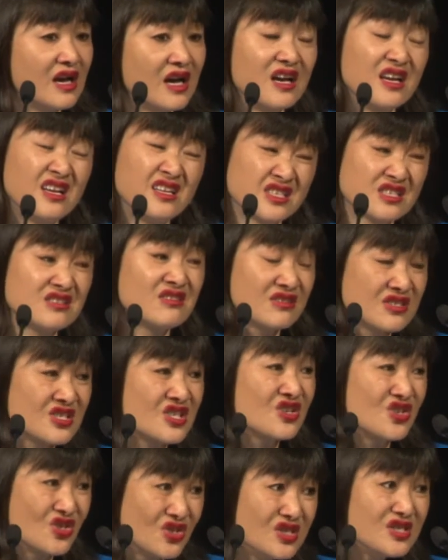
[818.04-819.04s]
it's not
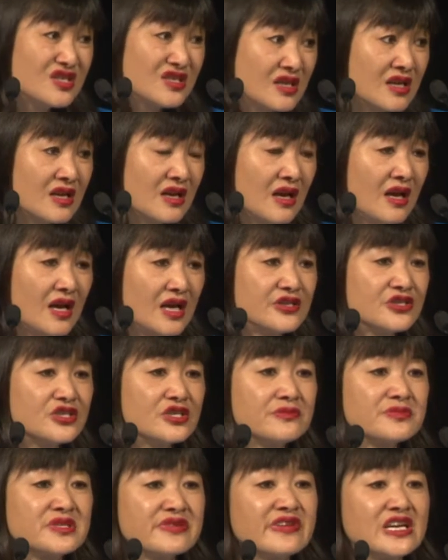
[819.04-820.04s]
so good. In
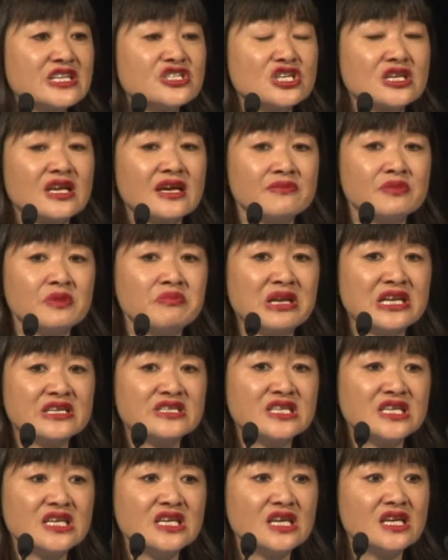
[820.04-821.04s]
terms of Asia
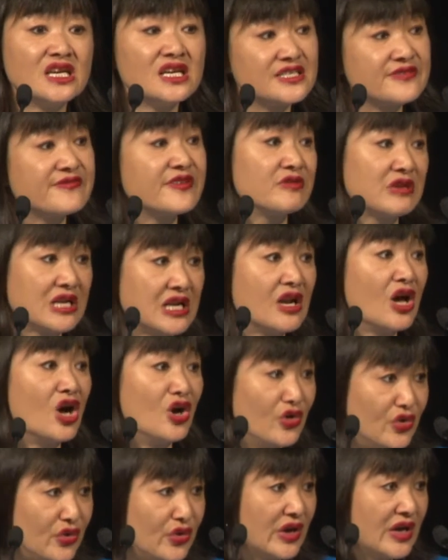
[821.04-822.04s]
capability, it's very
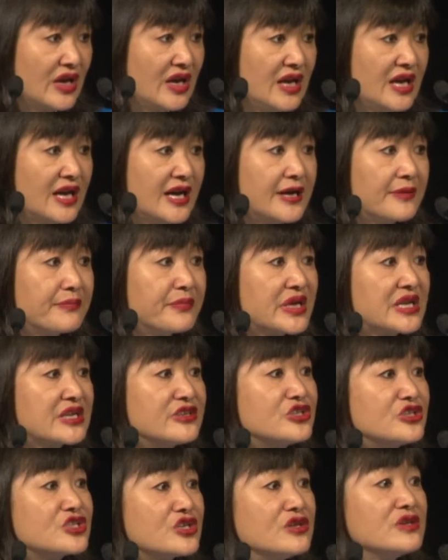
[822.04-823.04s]
low. But
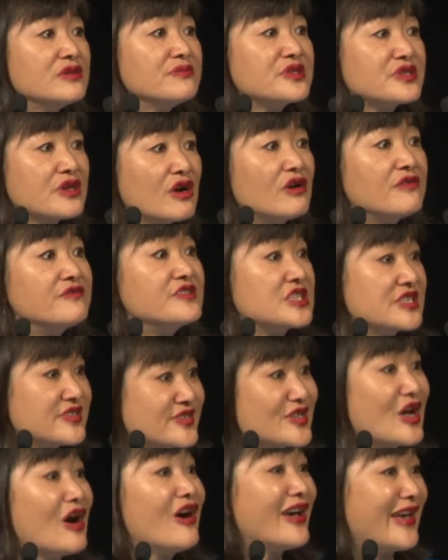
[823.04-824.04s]
in terms of
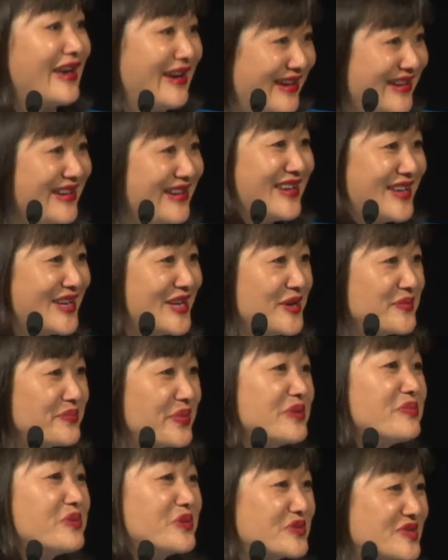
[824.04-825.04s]
desire,
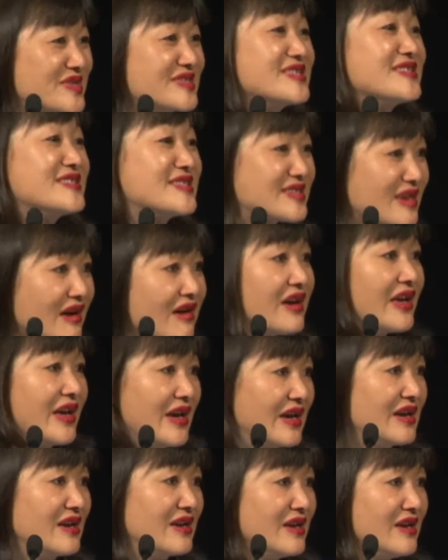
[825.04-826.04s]
people's
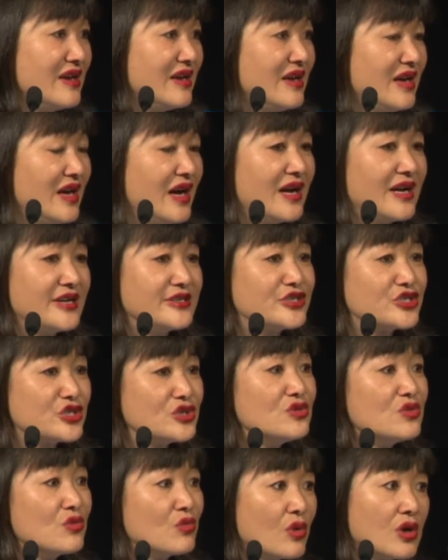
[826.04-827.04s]
desire
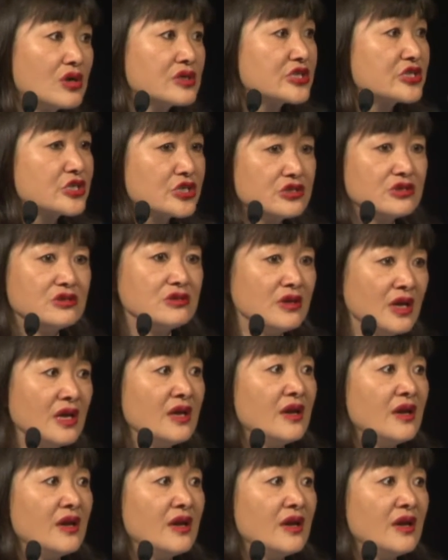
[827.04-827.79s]
to want to